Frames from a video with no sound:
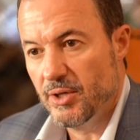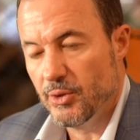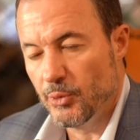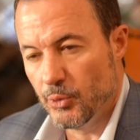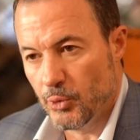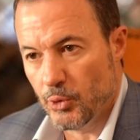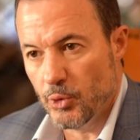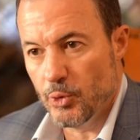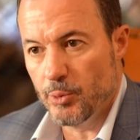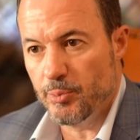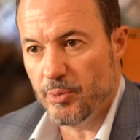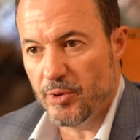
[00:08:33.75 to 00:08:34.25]

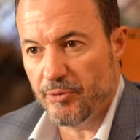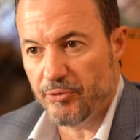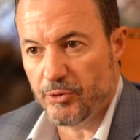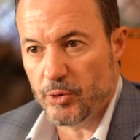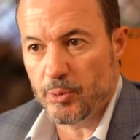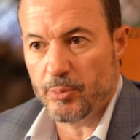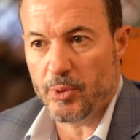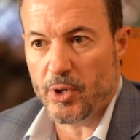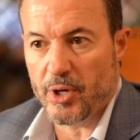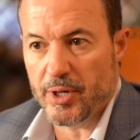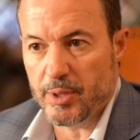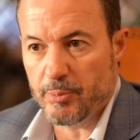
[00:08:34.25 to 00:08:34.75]
group of
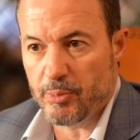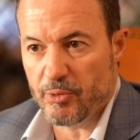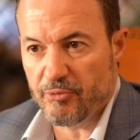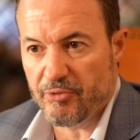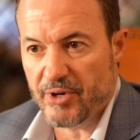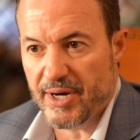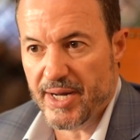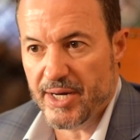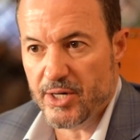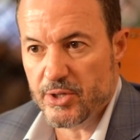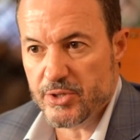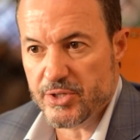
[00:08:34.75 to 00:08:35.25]
third-party
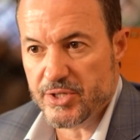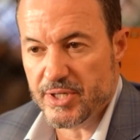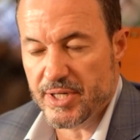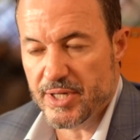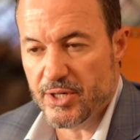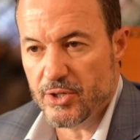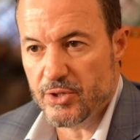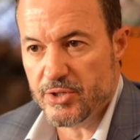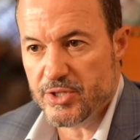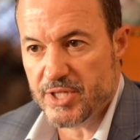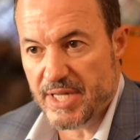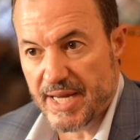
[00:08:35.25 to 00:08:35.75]
providers that
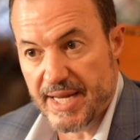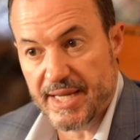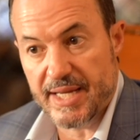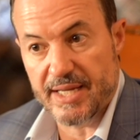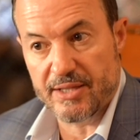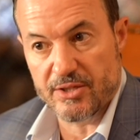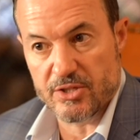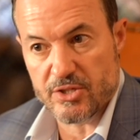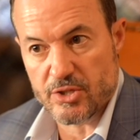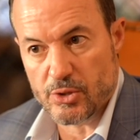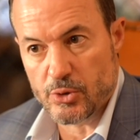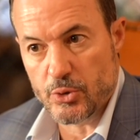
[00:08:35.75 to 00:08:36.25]
are
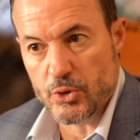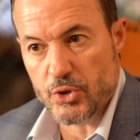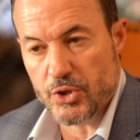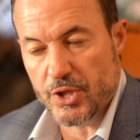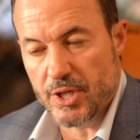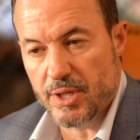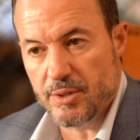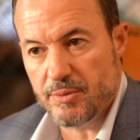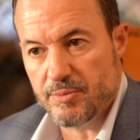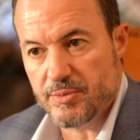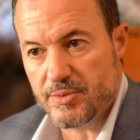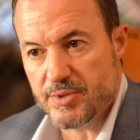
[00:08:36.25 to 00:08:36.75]
taking the
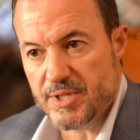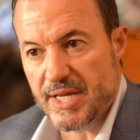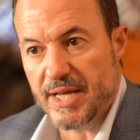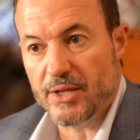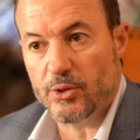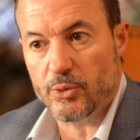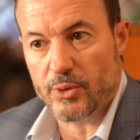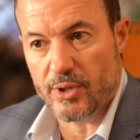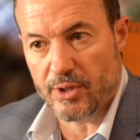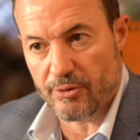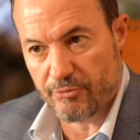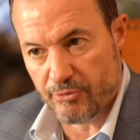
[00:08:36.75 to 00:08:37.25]
solution and
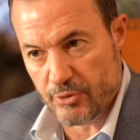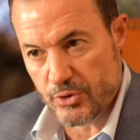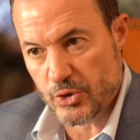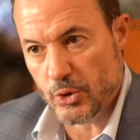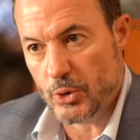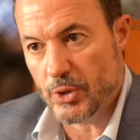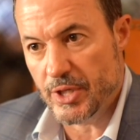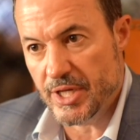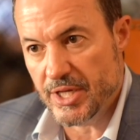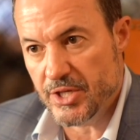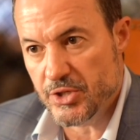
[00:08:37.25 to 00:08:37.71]
tailoring it for certain